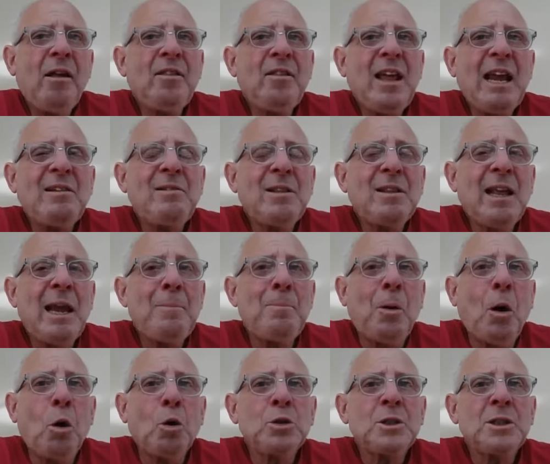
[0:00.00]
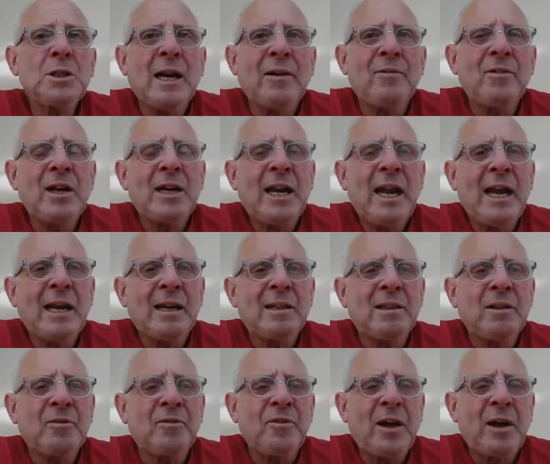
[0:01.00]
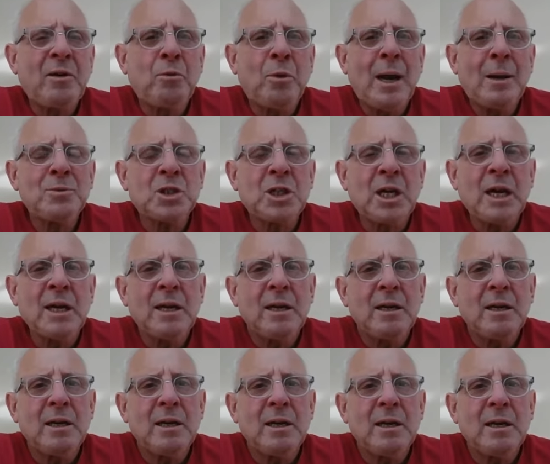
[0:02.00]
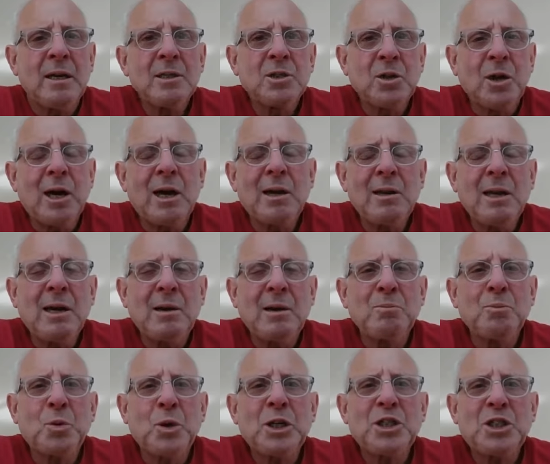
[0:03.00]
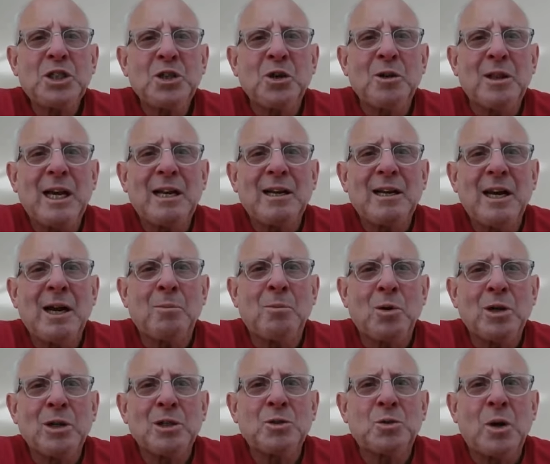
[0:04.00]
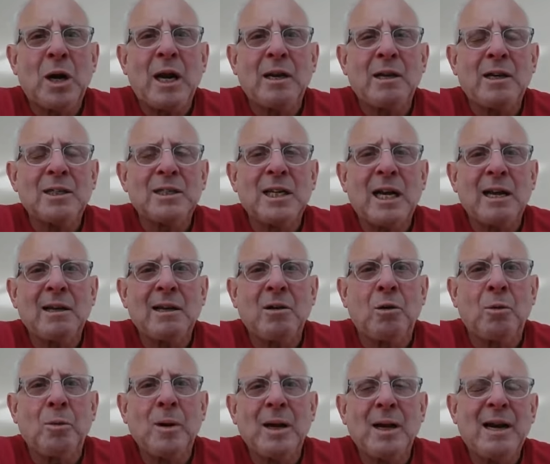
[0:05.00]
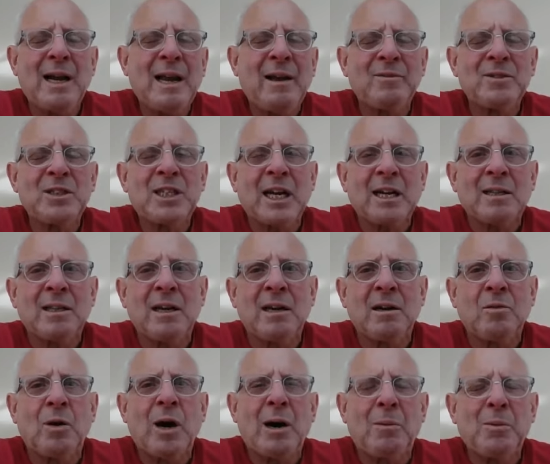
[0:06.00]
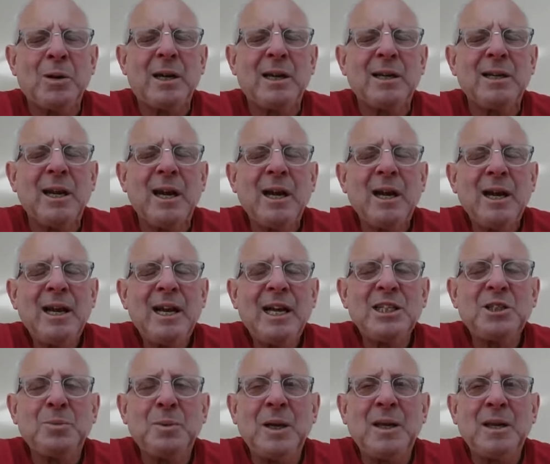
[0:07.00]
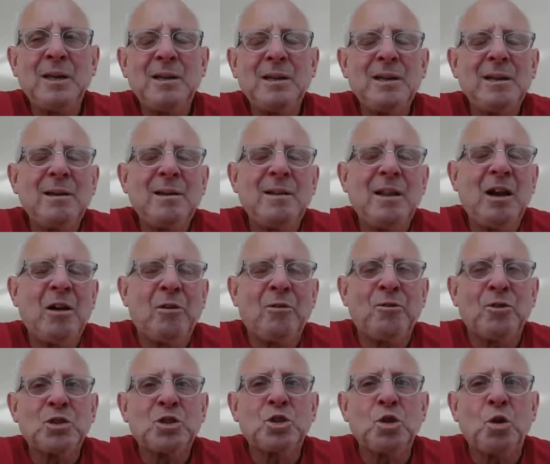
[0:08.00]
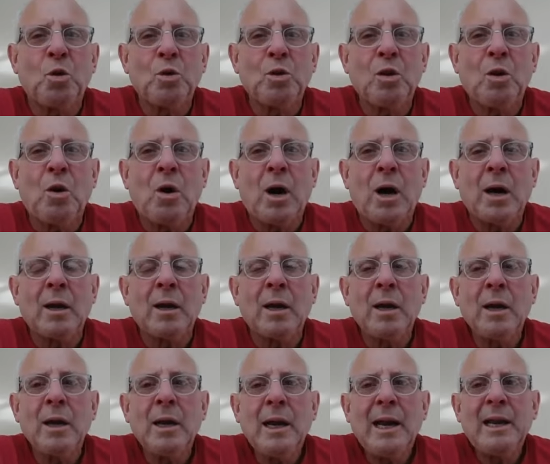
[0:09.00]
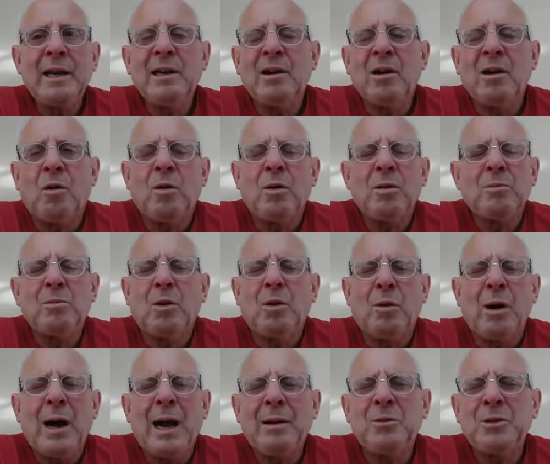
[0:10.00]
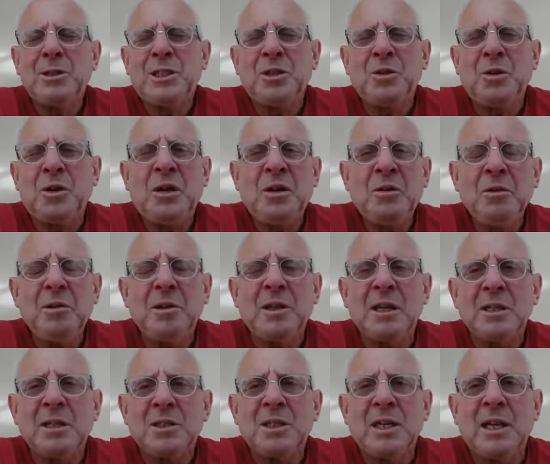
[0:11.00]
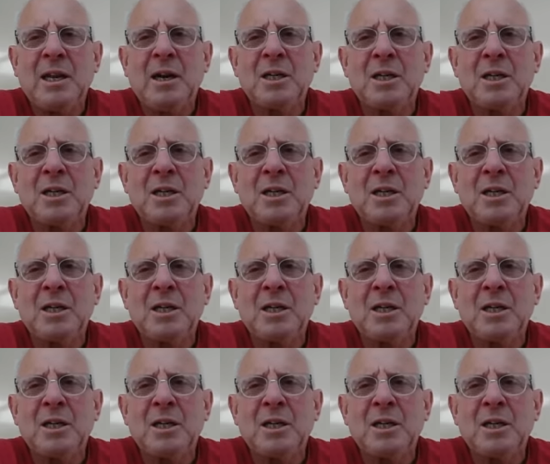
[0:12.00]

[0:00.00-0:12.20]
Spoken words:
They post it every day at the Fed website, so I'm pretty sure that number is right, because I haven't checked it in a while, but it's been there for so long, and you go, well, why would you do this?